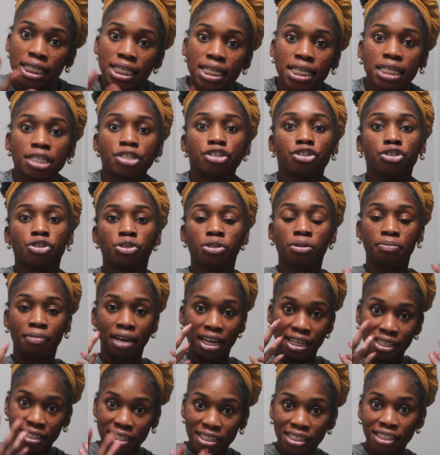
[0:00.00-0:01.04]
into
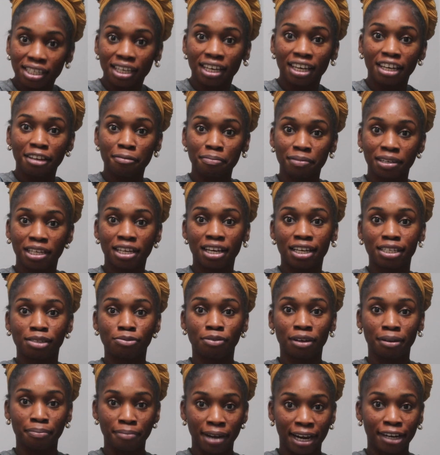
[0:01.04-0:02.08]
my skin because
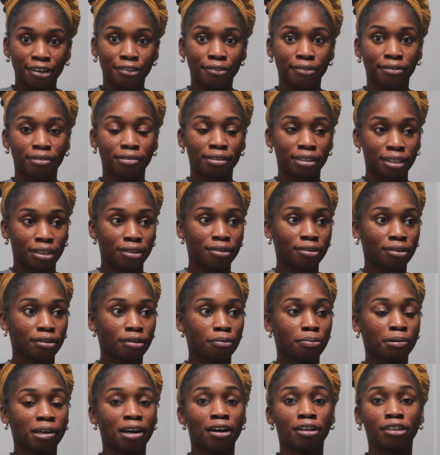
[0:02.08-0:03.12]
we micro
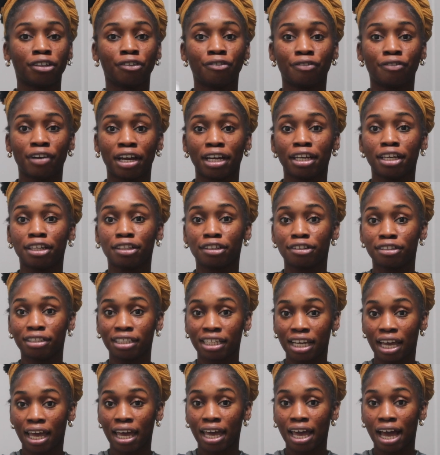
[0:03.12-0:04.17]
needled, but on a regular
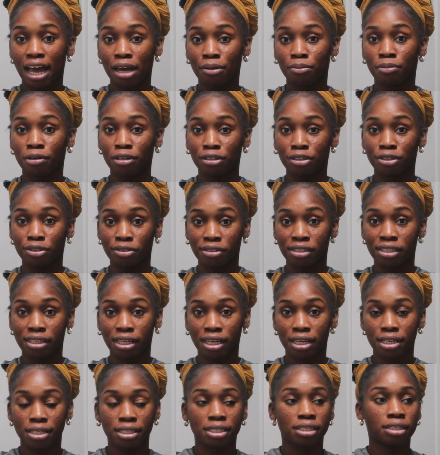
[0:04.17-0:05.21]
day I will use
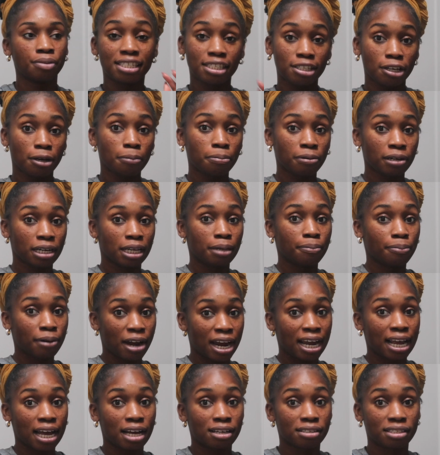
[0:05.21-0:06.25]
this. It's still pretty
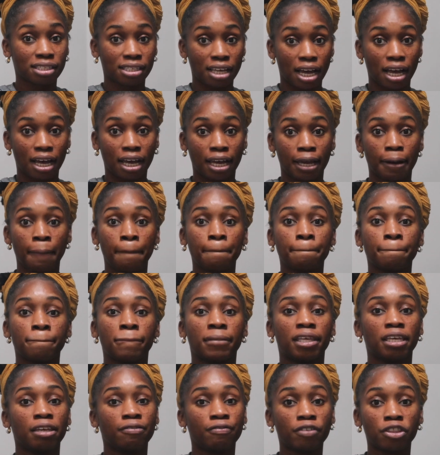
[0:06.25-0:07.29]
bright outside.
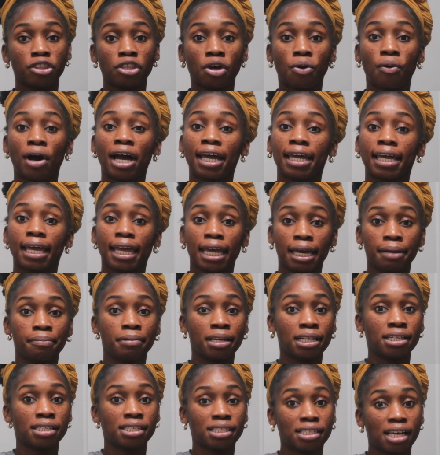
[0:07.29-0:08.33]
Even though I
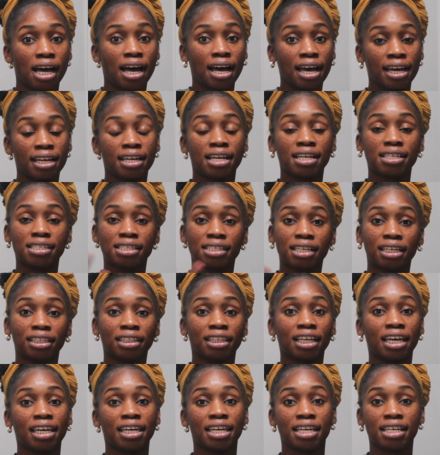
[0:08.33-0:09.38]
am inside,
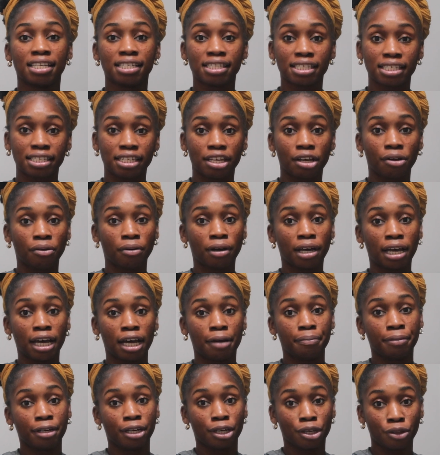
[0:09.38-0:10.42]
sunlight is still
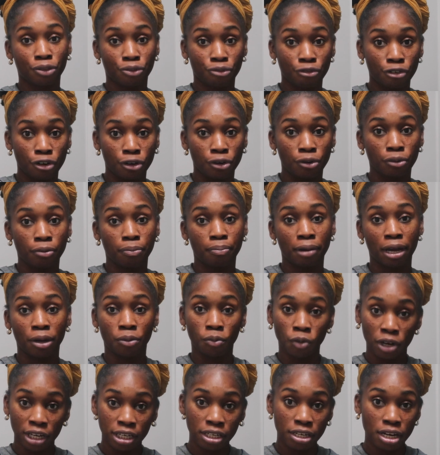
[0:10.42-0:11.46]
coming through my
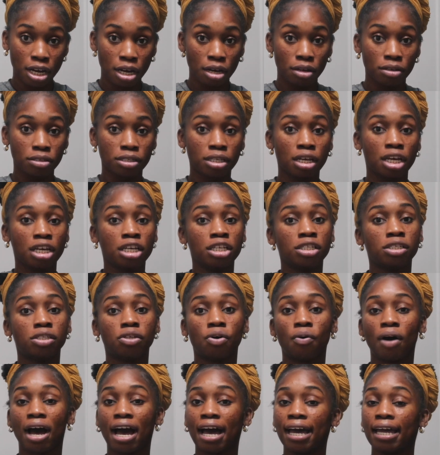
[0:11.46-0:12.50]
windows,
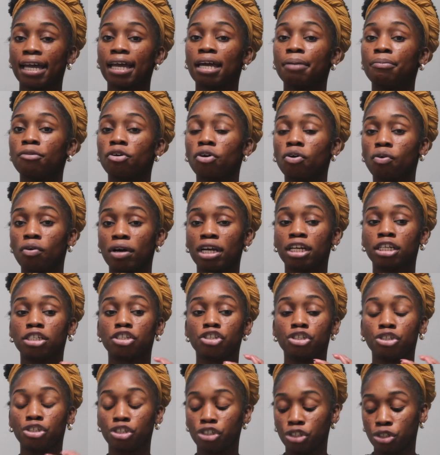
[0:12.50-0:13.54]
so I am going
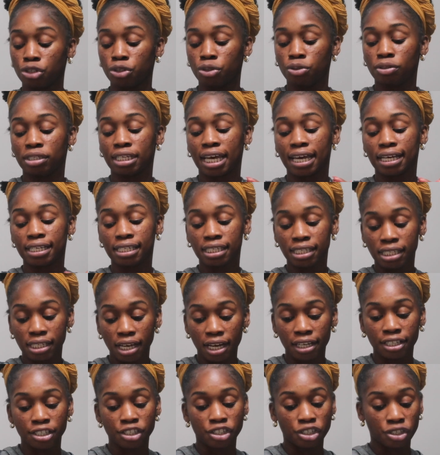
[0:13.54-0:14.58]
to use a
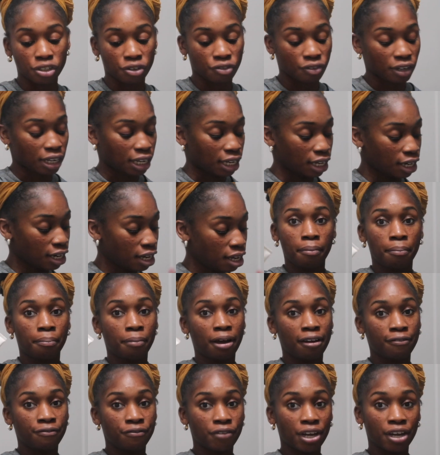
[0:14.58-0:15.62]
sunscreen.
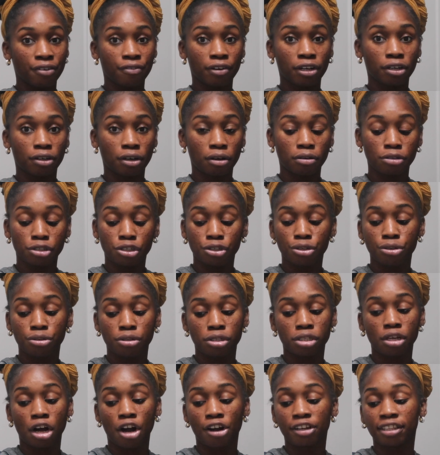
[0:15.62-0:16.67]
My favorite
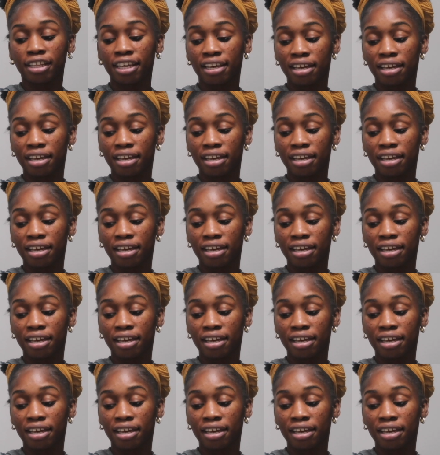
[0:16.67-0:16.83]
go-tos are the